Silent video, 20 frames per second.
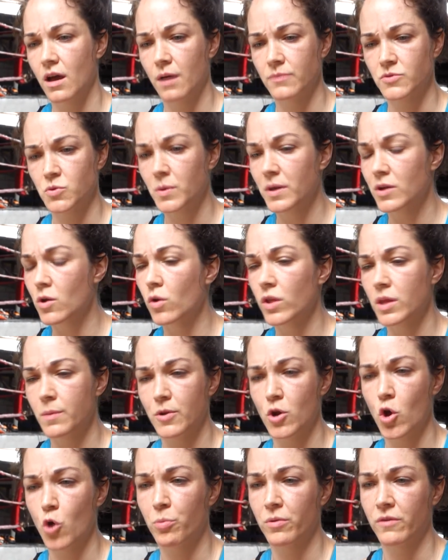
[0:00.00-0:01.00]
So we had only
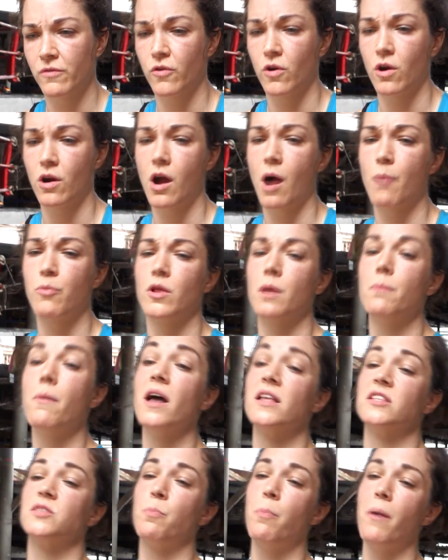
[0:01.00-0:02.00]
been open for a couple of months,